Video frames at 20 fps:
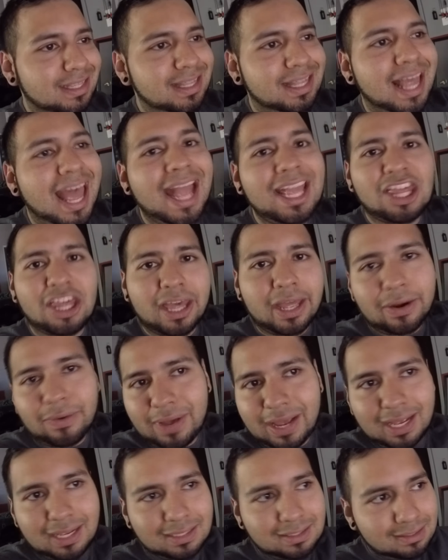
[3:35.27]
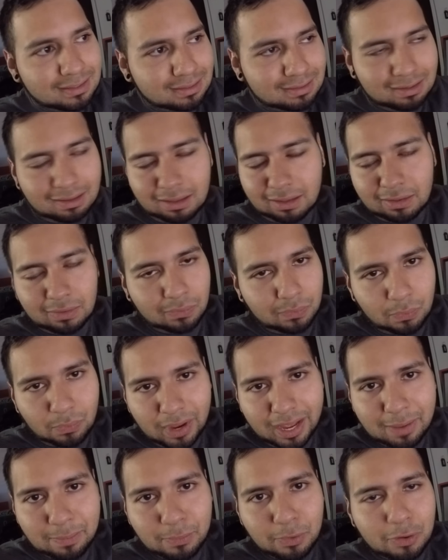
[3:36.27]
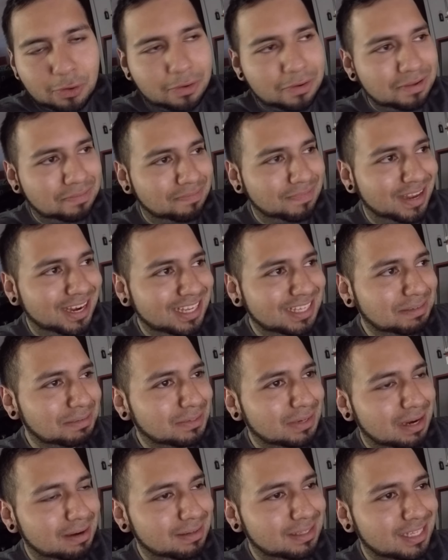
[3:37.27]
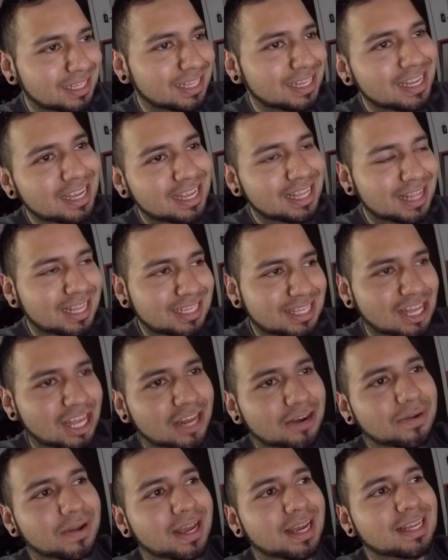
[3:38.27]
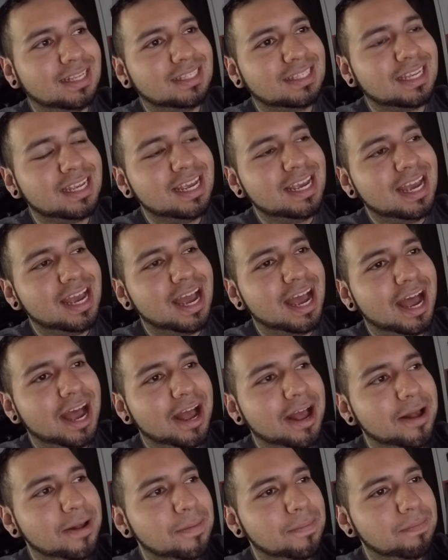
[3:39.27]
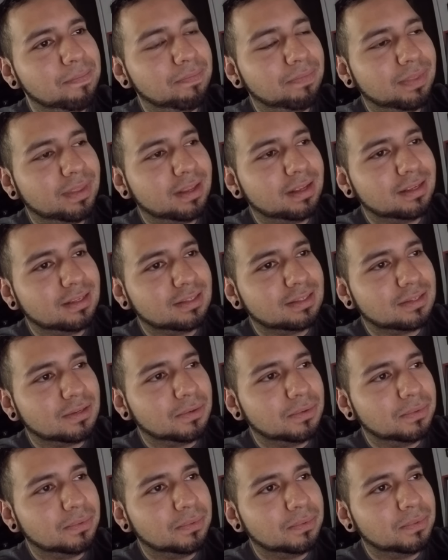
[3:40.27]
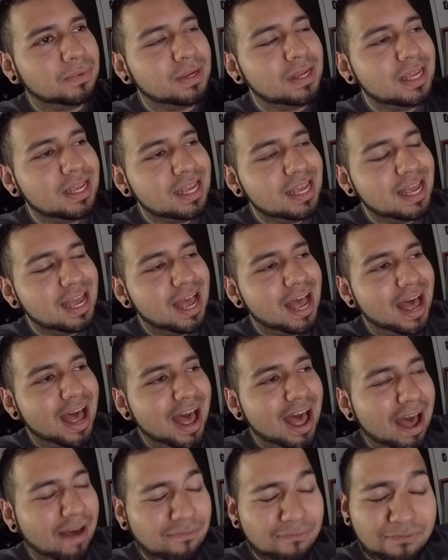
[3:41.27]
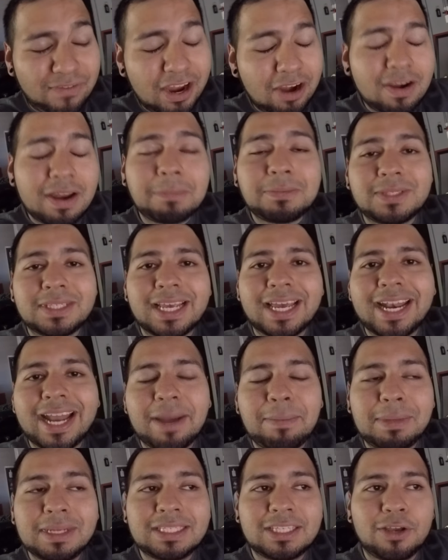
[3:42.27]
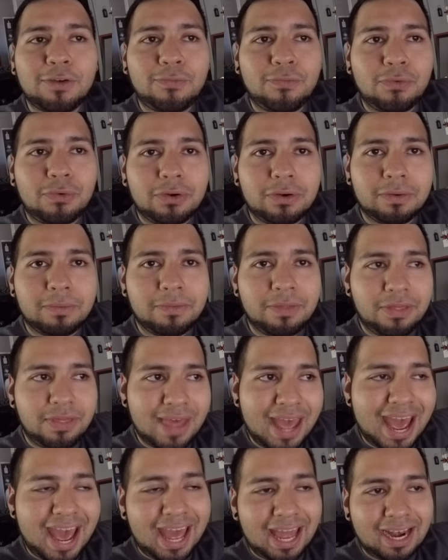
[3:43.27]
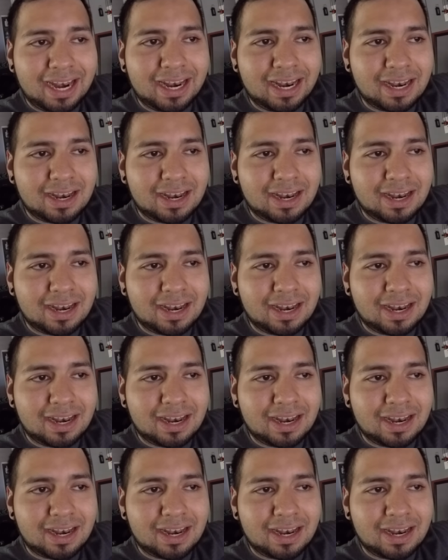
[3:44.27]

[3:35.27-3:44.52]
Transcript: That channel has way more many subscribers than this channel has. So I'm very upset at myself for that